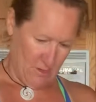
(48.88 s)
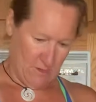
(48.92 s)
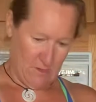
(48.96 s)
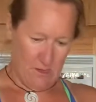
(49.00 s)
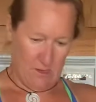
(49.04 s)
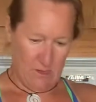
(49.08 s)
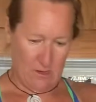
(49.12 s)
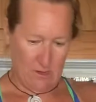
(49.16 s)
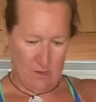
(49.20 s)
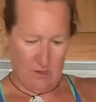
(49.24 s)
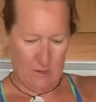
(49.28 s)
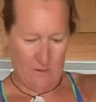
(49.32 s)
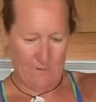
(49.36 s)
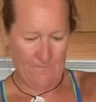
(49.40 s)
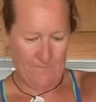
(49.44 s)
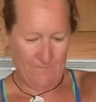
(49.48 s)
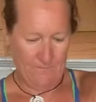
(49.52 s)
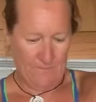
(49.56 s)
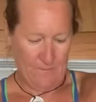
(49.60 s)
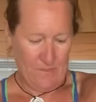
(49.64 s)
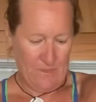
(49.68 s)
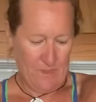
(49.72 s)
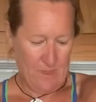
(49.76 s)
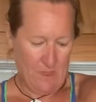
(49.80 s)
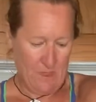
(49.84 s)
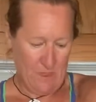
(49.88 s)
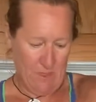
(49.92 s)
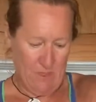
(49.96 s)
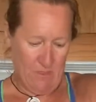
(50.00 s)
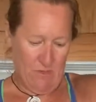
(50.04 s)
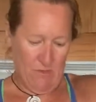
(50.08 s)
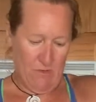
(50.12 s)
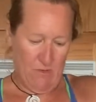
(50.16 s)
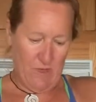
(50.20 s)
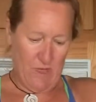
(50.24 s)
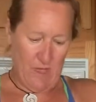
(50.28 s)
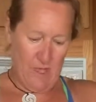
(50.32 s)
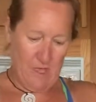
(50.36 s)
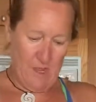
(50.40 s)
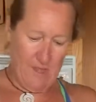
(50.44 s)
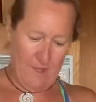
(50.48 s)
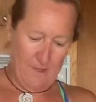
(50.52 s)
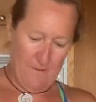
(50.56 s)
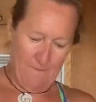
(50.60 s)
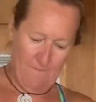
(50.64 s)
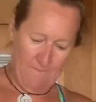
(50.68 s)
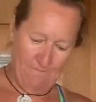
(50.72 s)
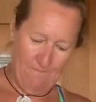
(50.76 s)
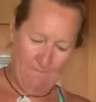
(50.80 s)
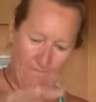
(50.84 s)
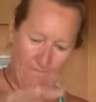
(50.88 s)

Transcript: There. Throw that up.